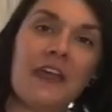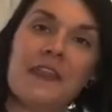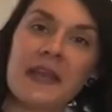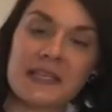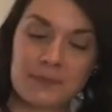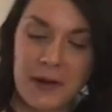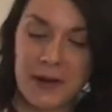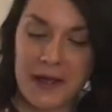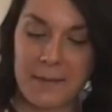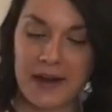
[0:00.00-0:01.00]
The next part
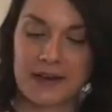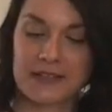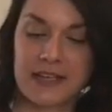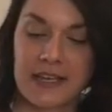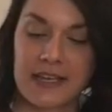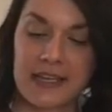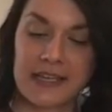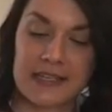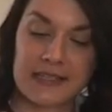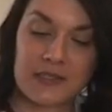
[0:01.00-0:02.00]
I marked
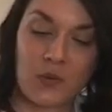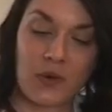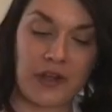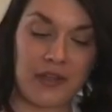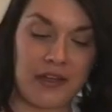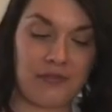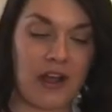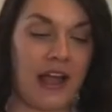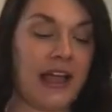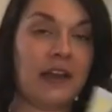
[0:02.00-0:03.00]
is where they
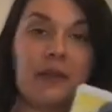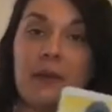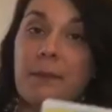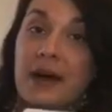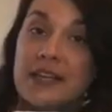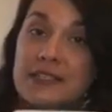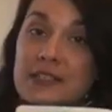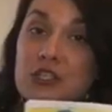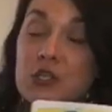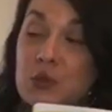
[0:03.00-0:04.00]
ride the bus
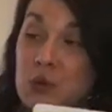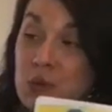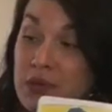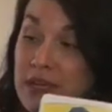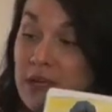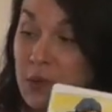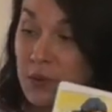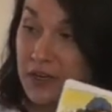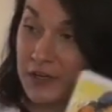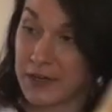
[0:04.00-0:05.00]
to the
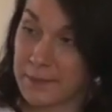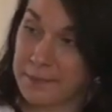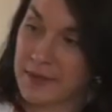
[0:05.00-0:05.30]
aquarium.